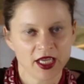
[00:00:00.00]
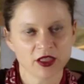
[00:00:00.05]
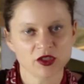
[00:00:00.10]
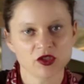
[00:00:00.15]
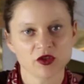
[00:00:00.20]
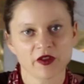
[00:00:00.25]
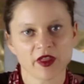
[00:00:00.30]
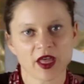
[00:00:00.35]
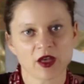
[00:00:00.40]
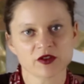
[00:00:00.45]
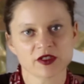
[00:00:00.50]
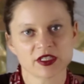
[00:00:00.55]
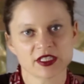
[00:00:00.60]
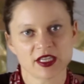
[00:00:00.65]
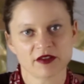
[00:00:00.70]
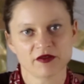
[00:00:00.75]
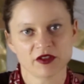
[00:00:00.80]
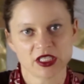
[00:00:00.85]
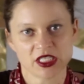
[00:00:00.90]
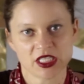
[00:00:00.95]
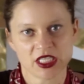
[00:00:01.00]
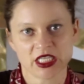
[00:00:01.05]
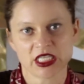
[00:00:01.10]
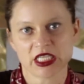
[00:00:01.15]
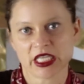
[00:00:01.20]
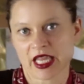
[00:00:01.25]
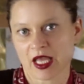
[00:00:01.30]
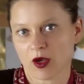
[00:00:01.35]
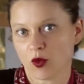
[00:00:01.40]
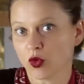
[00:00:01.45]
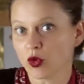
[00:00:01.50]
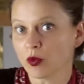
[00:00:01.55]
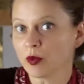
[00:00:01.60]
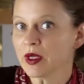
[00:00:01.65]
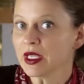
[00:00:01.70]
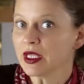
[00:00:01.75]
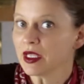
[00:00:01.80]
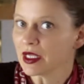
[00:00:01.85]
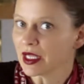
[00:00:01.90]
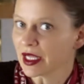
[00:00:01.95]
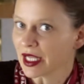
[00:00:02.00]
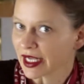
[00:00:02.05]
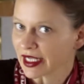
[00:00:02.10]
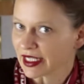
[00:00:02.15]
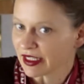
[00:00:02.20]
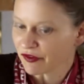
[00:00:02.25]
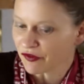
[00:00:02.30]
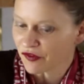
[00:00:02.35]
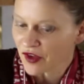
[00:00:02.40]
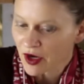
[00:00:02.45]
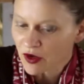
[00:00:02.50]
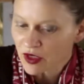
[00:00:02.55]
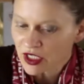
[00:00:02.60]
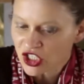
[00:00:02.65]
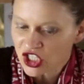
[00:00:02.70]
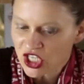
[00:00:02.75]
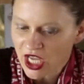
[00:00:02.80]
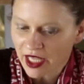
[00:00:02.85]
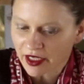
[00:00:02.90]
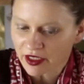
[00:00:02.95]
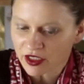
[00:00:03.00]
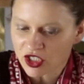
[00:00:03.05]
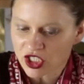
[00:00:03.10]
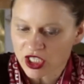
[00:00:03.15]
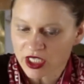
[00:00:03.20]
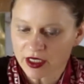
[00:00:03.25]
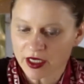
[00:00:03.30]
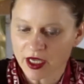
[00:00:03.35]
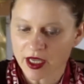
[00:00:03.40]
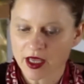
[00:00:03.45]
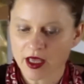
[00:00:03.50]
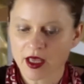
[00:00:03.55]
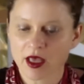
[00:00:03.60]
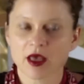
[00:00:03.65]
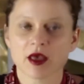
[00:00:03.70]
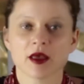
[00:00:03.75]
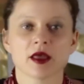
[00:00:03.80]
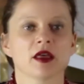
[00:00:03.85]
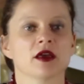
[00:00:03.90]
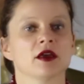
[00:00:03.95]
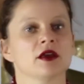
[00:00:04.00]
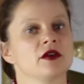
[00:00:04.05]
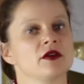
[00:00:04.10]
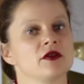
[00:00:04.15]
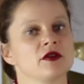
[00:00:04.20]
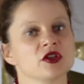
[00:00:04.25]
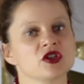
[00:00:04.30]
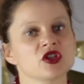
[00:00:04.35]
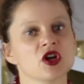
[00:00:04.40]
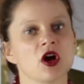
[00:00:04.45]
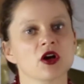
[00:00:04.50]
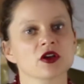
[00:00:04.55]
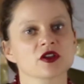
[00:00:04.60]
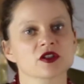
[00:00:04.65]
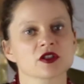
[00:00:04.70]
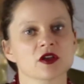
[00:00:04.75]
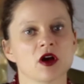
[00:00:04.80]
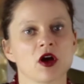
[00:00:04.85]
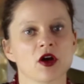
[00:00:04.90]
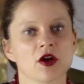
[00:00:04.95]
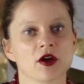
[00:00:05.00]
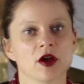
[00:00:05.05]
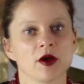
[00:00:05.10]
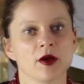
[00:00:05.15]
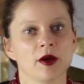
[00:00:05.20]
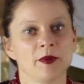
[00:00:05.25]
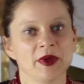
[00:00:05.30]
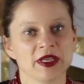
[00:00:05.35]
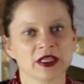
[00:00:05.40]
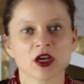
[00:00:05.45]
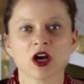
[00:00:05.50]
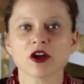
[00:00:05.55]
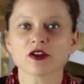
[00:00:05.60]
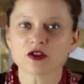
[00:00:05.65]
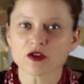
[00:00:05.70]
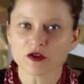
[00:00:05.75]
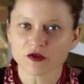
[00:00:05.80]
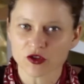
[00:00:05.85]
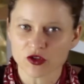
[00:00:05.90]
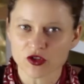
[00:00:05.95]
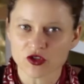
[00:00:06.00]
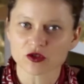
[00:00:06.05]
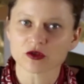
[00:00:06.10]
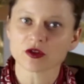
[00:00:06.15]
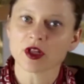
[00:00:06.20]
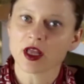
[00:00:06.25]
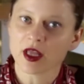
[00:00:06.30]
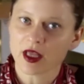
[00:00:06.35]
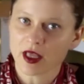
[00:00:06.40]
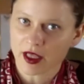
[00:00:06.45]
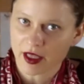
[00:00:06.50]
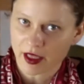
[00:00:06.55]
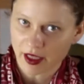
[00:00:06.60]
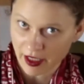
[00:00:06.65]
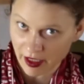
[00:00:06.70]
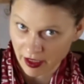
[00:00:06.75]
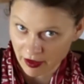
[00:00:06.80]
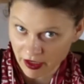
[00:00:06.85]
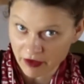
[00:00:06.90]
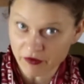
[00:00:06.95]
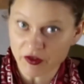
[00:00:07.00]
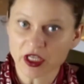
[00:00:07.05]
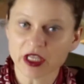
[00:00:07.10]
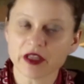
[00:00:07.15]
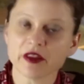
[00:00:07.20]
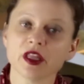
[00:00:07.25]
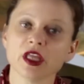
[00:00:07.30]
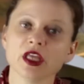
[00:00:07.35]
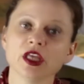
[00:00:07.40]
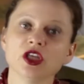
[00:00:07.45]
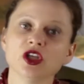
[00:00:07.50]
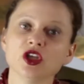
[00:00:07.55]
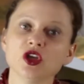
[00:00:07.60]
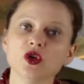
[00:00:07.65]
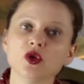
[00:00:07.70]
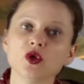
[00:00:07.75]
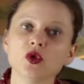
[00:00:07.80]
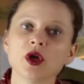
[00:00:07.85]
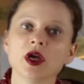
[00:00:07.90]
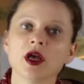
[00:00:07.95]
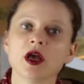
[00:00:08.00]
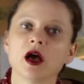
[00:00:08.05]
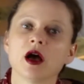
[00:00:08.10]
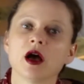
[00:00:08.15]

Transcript: in 2017. That will be likely very challenging. The talks are a bit controversial, even in the EU,